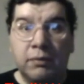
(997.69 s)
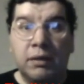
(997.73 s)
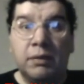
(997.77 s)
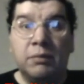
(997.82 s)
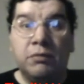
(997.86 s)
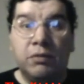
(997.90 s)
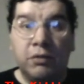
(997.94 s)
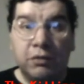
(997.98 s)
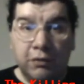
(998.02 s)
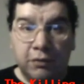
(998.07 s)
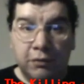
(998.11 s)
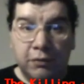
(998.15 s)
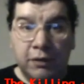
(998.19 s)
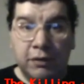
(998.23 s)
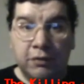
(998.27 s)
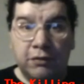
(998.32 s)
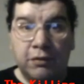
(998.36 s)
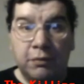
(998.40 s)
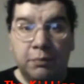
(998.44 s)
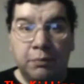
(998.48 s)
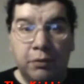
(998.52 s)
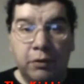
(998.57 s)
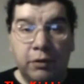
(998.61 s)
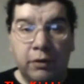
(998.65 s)
I'm Joseph A.
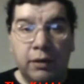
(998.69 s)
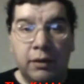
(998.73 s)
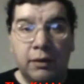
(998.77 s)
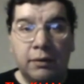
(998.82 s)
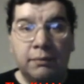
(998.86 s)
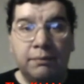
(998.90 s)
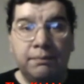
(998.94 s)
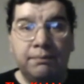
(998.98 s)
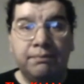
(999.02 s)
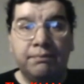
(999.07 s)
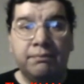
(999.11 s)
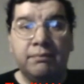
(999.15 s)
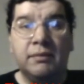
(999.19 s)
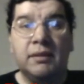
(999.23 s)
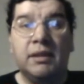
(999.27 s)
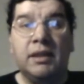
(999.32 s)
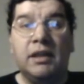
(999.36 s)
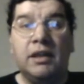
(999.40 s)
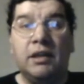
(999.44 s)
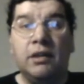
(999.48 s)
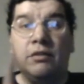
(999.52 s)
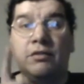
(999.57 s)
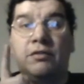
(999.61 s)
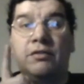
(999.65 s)
Sobora,
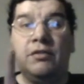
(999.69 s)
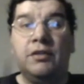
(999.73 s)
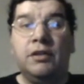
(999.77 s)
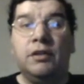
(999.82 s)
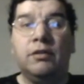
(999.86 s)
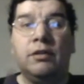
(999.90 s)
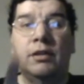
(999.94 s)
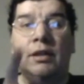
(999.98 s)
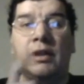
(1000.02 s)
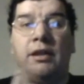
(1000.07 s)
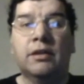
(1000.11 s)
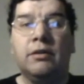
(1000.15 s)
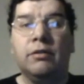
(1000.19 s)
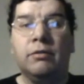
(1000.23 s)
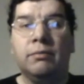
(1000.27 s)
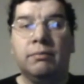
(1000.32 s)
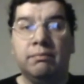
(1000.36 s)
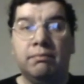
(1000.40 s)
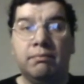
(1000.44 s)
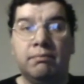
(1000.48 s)
and I'll see you later.